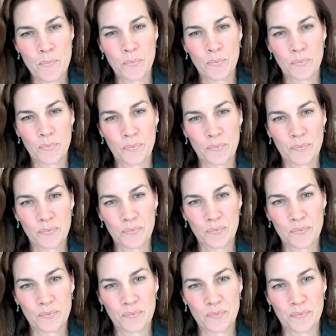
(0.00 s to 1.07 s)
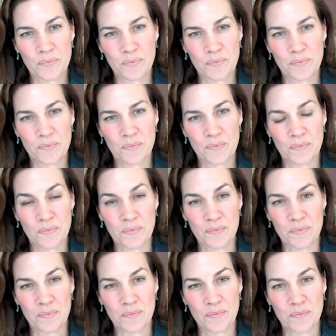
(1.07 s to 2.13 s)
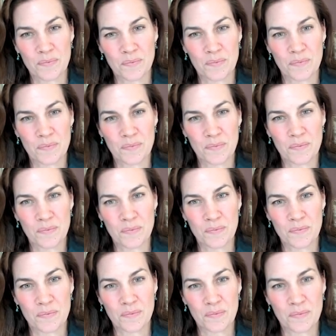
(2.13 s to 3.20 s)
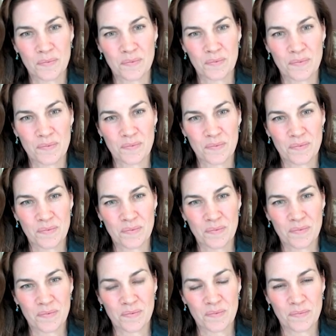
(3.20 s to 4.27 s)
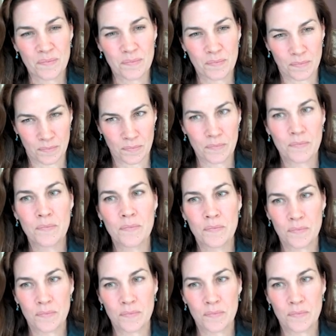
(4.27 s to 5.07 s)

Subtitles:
The person shown says nothing.